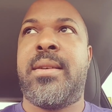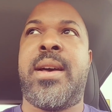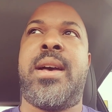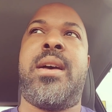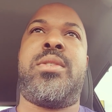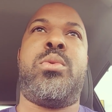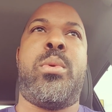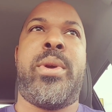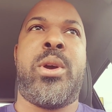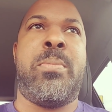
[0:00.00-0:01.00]
So
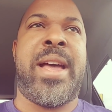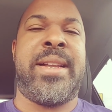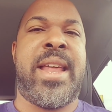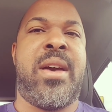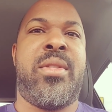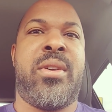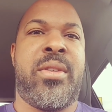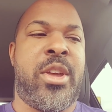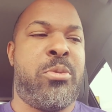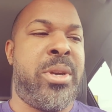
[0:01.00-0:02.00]
when we go back down
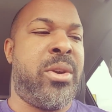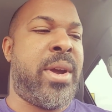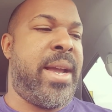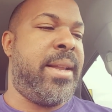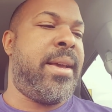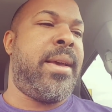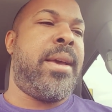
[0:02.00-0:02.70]
there, that'll be great.